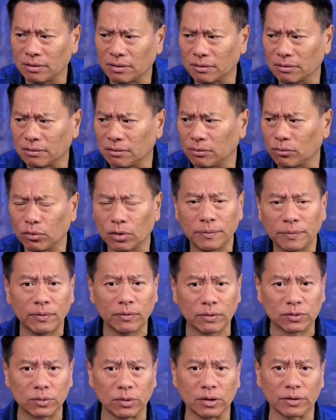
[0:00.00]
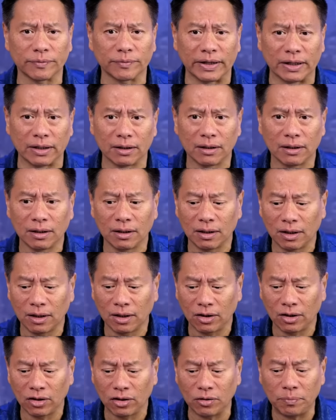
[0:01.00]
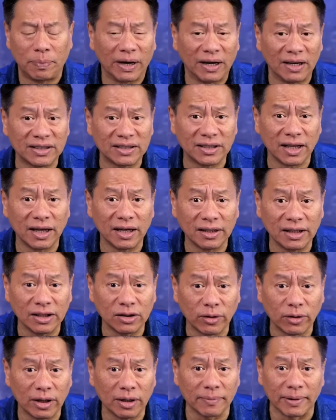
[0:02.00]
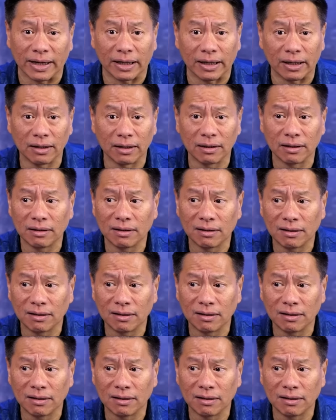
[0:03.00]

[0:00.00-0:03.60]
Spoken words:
I go, what do you mean, what's wrong with me? You barely said anything to anybody.